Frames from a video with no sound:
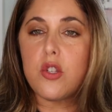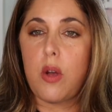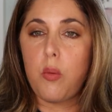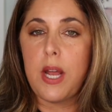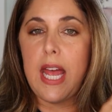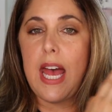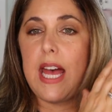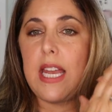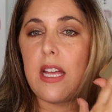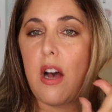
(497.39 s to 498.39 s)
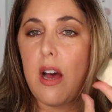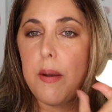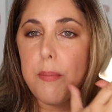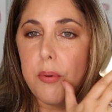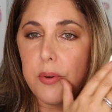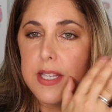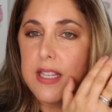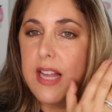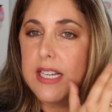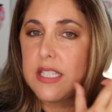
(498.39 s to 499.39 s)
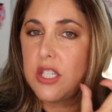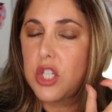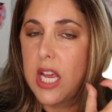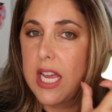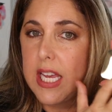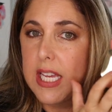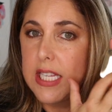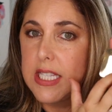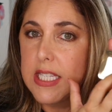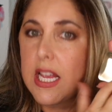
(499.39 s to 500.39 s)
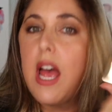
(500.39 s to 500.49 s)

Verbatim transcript: So I went ahead and got pre-selected shades